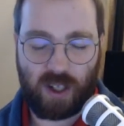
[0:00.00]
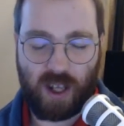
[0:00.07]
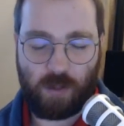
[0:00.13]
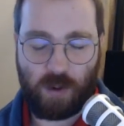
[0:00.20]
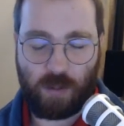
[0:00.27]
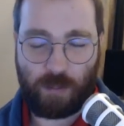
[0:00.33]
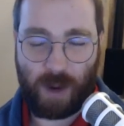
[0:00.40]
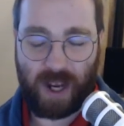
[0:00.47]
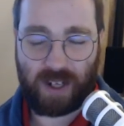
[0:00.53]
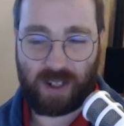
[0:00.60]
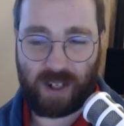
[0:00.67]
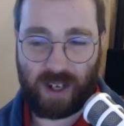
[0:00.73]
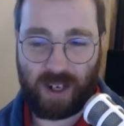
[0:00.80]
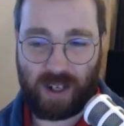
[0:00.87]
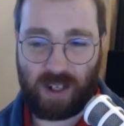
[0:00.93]

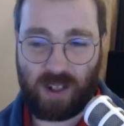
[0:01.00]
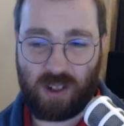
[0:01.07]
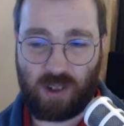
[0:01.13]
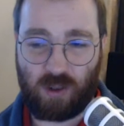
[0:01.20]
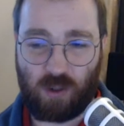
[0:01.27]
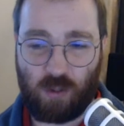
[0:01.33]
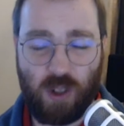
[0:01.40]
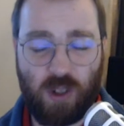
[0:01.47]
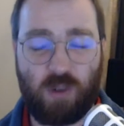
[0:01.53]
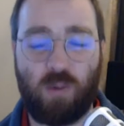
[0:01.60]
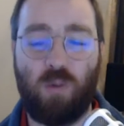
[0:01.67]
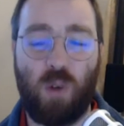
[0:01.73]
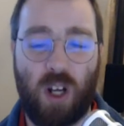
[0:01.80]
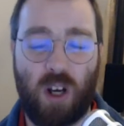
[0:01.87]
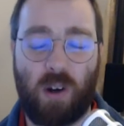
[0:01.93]
maintained was
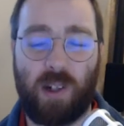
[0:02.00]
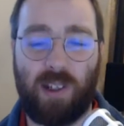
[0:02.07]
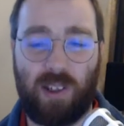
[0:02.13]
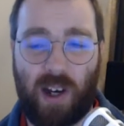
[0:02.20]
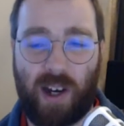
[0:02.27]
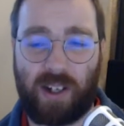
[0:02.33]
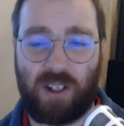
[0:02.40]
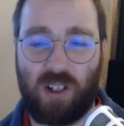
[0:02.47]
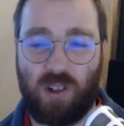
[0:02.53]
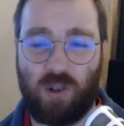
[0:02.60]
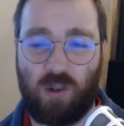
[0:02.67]
what I would like to do,